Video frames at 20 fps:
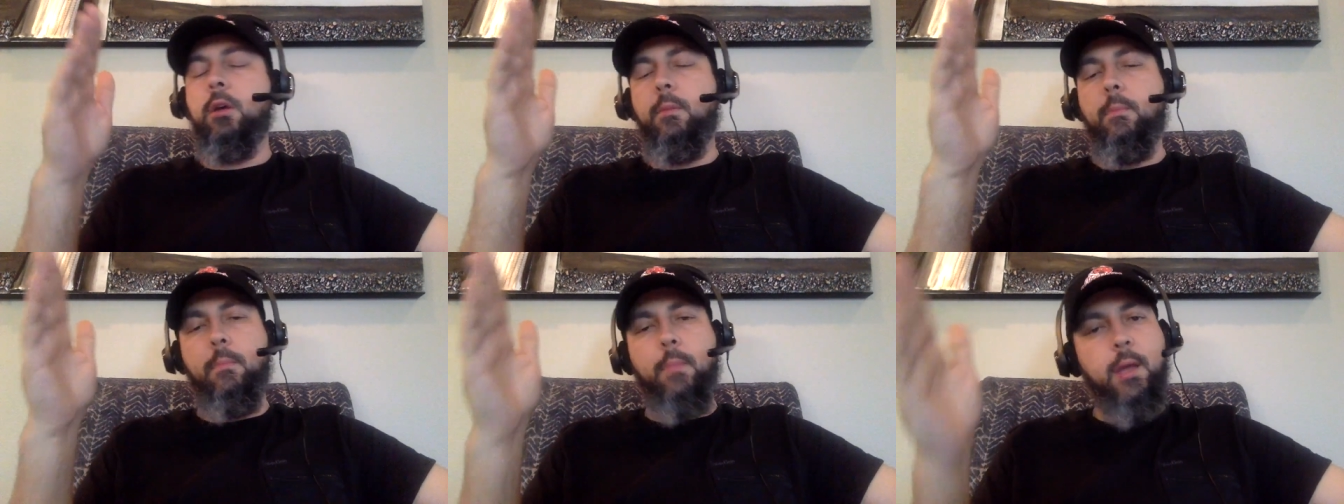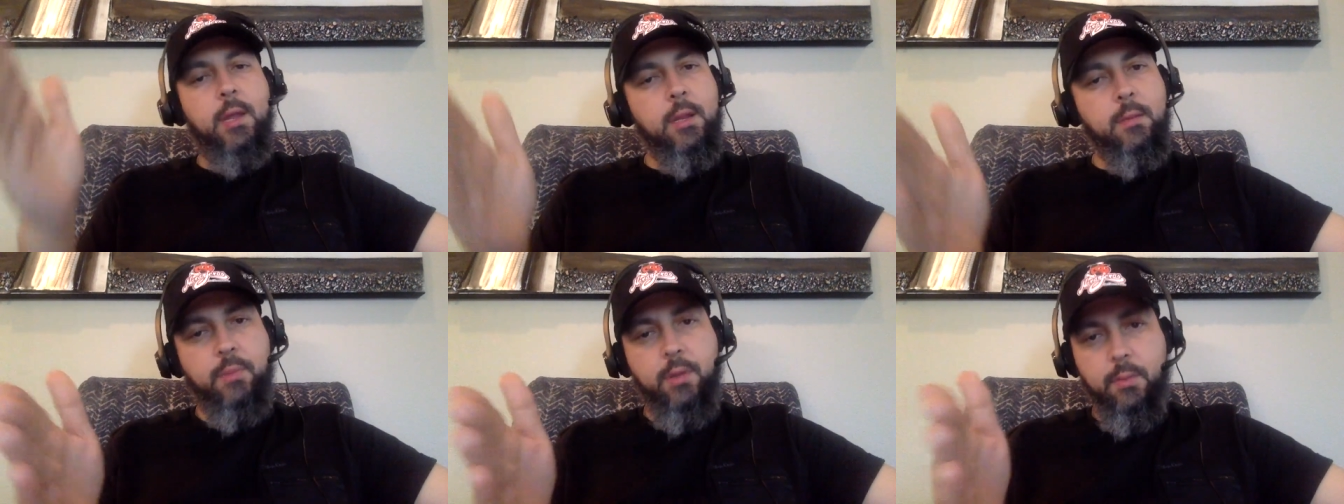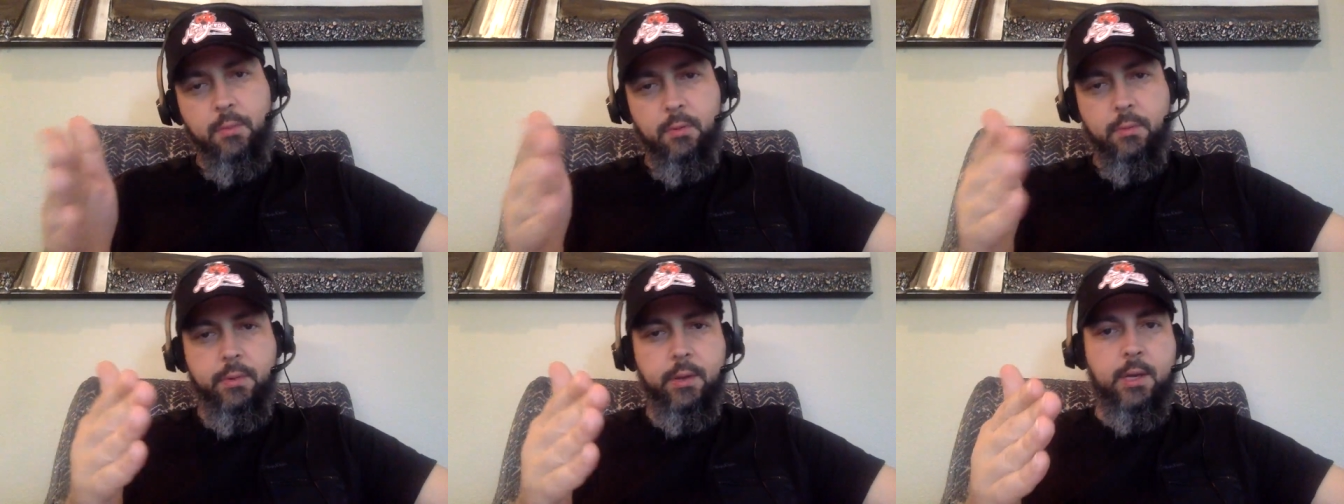many
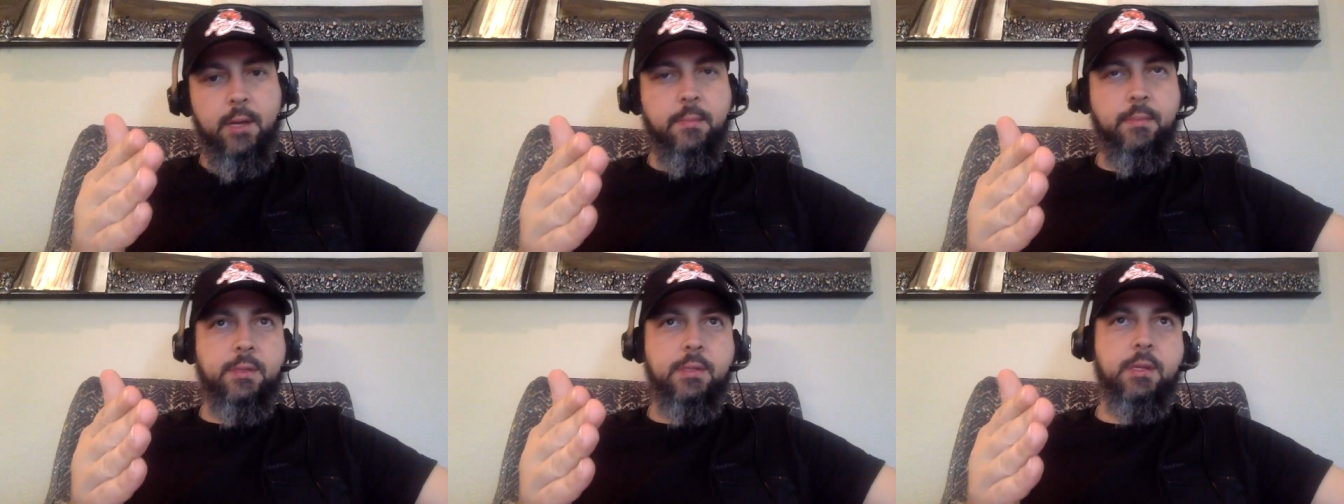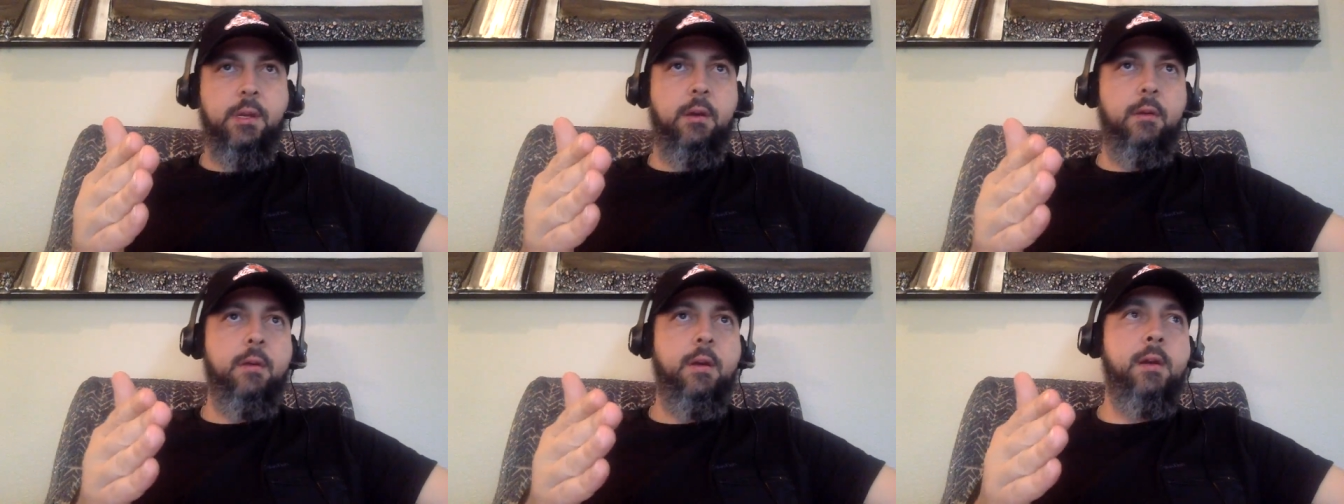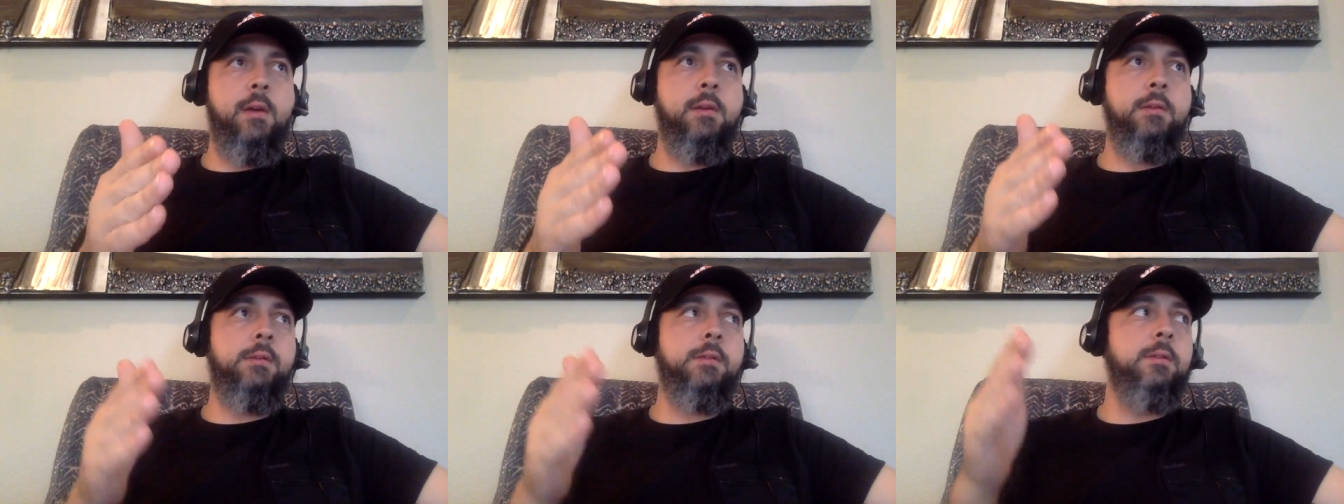people become C R
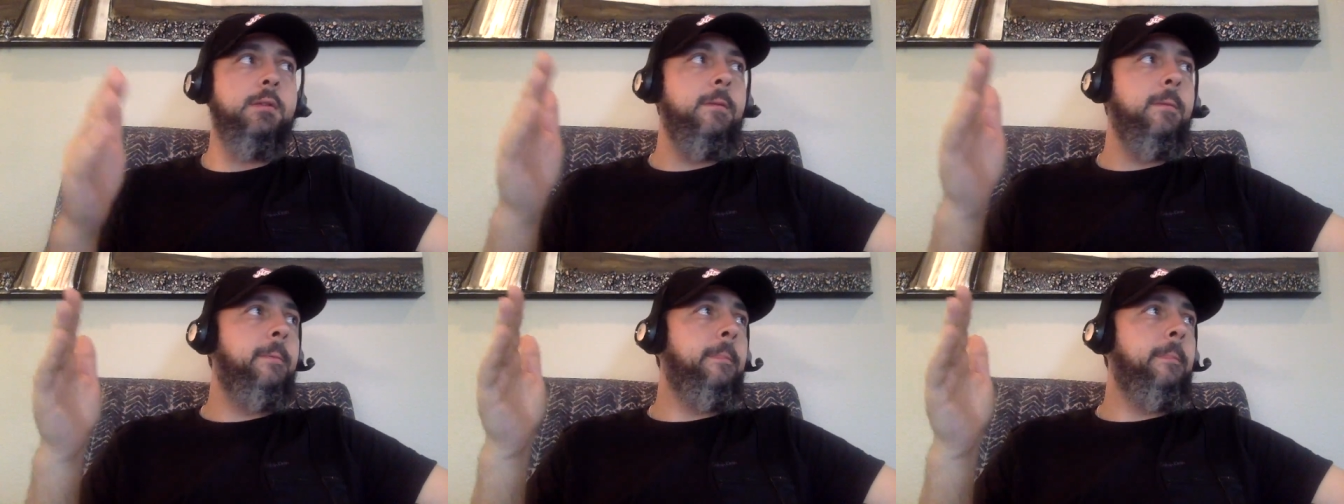As,